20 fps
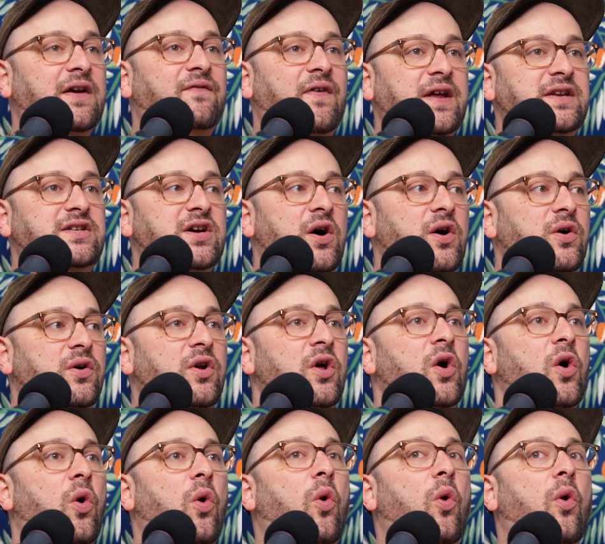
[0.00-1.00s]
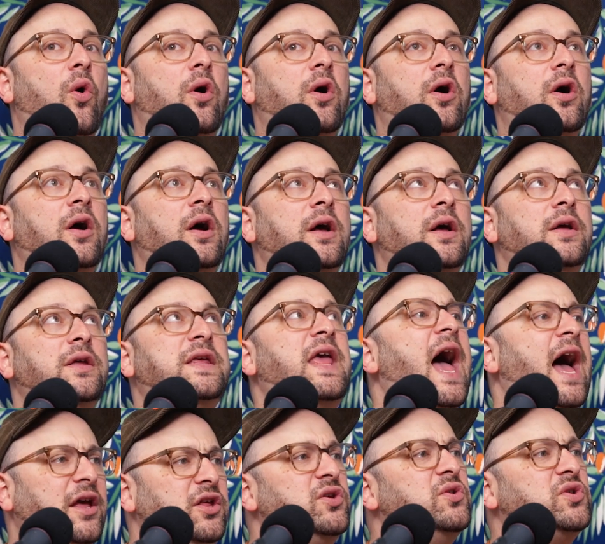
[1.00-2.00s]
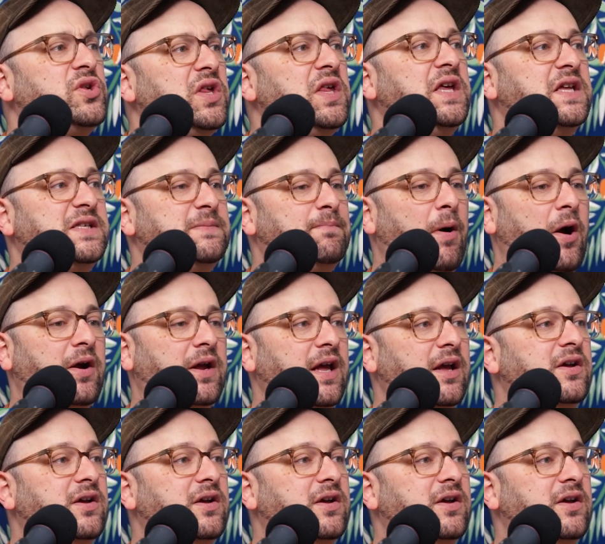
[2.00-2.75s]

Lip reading: if I don't, or yeah, usually it's barking.